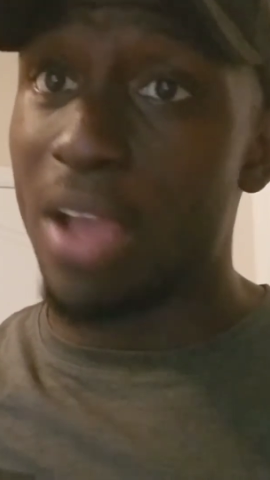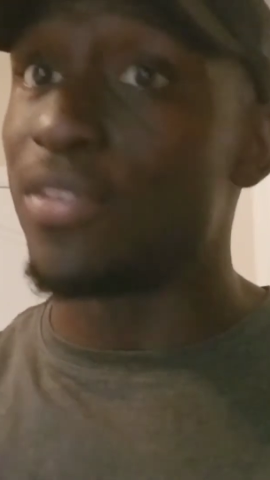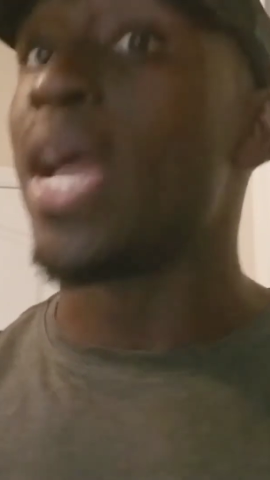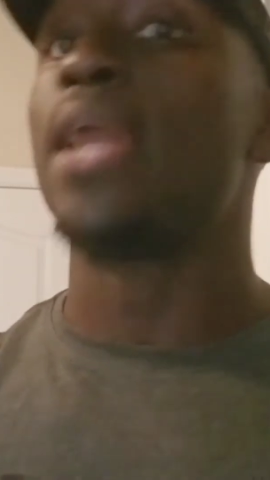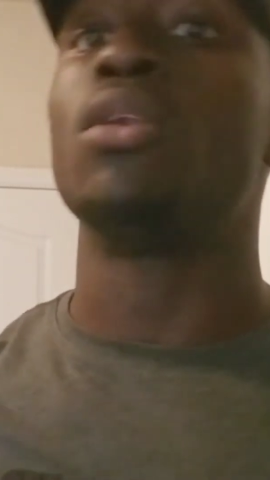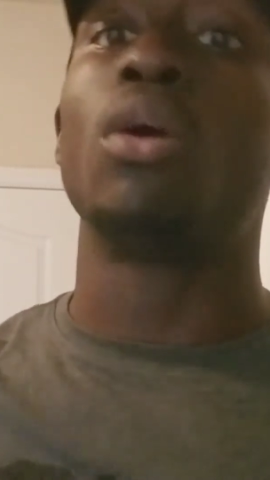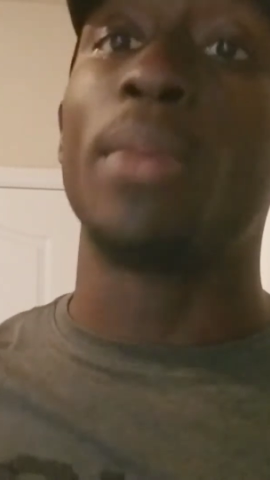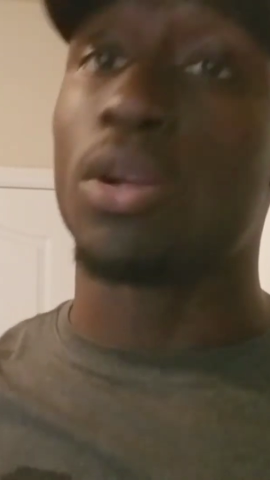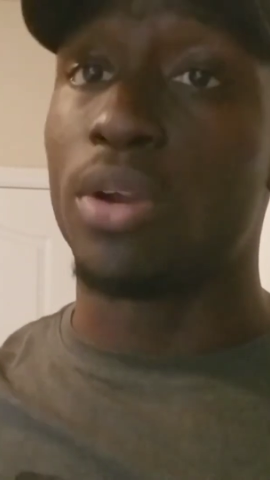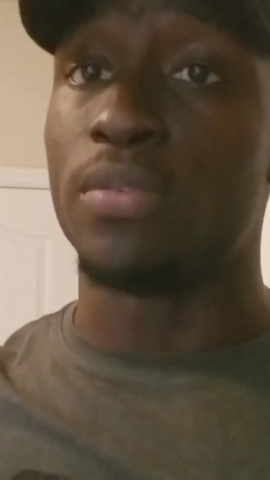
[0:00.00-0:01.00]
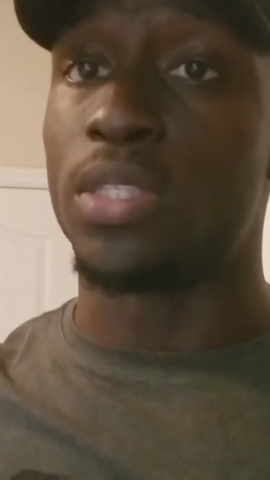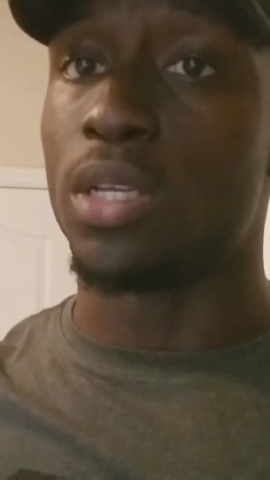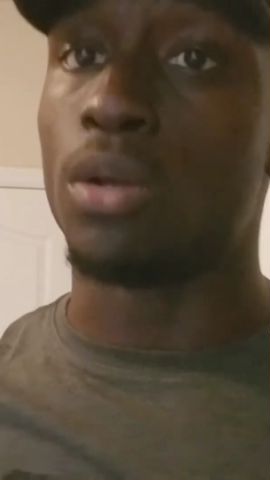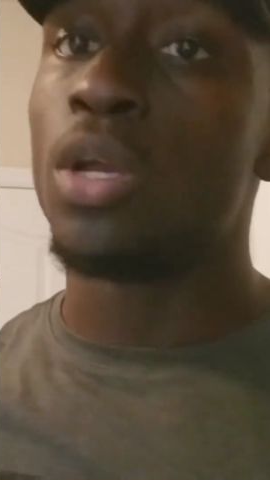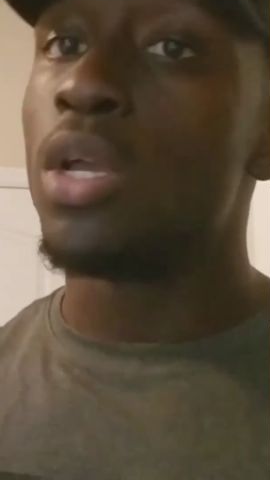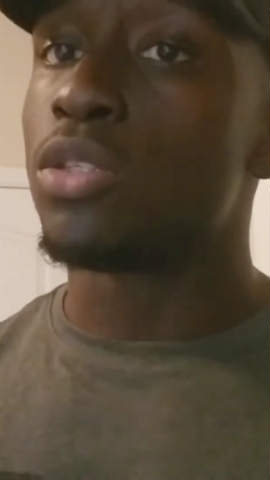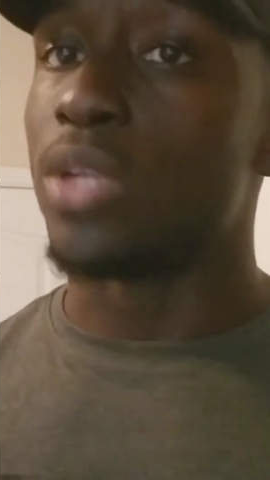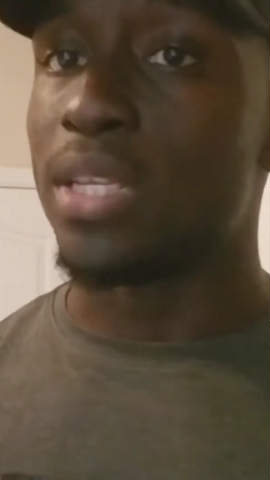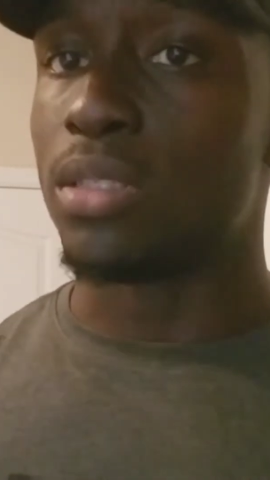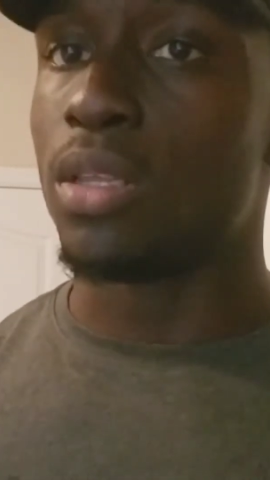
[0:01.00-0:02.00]
I've gotten all my cravings out. So
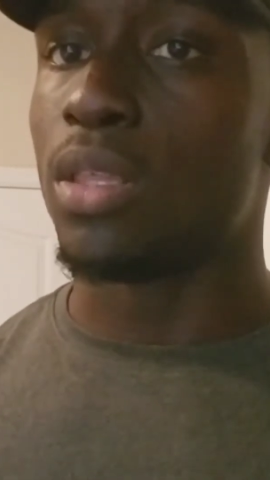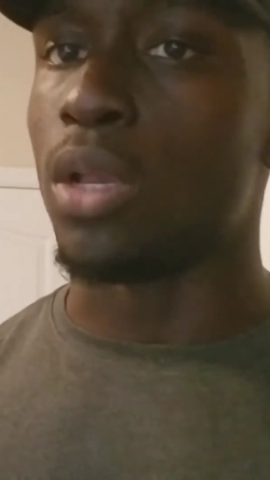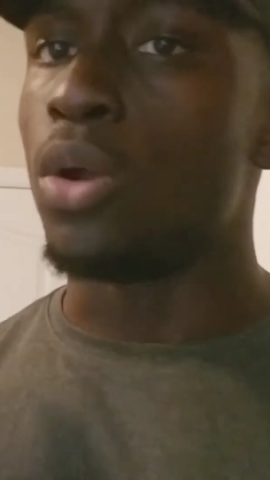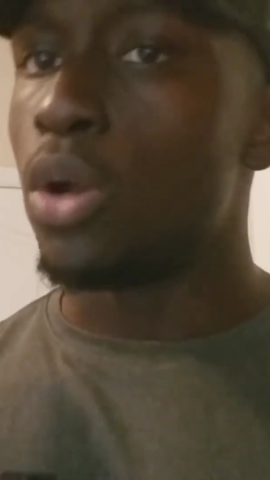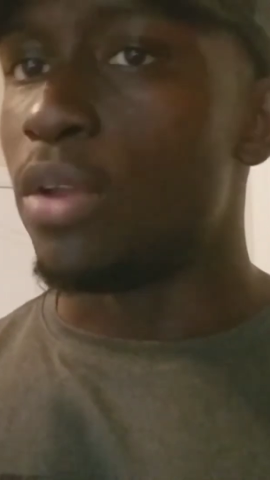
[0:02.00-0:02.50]
that's another thing.